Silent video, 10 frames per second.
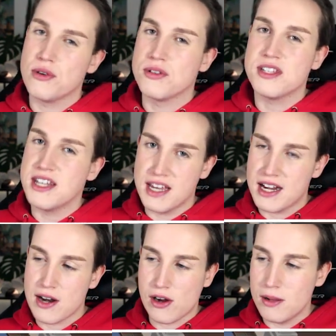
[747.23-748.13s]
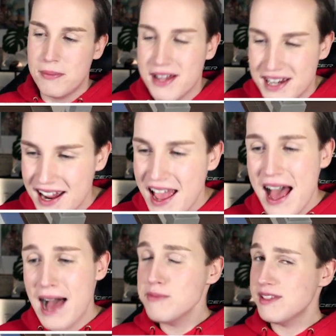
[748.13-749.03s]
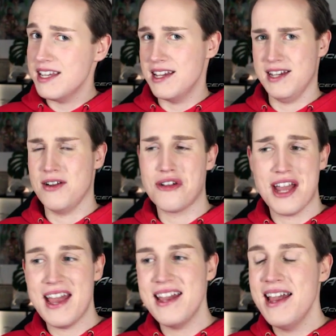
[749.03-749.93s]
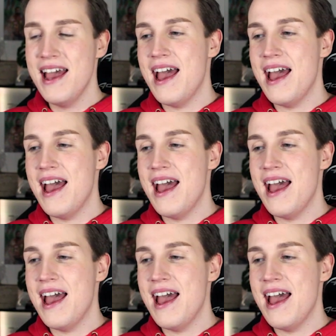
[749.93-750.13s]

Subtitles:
you're seeing it at all, but I'm seeing it, okay?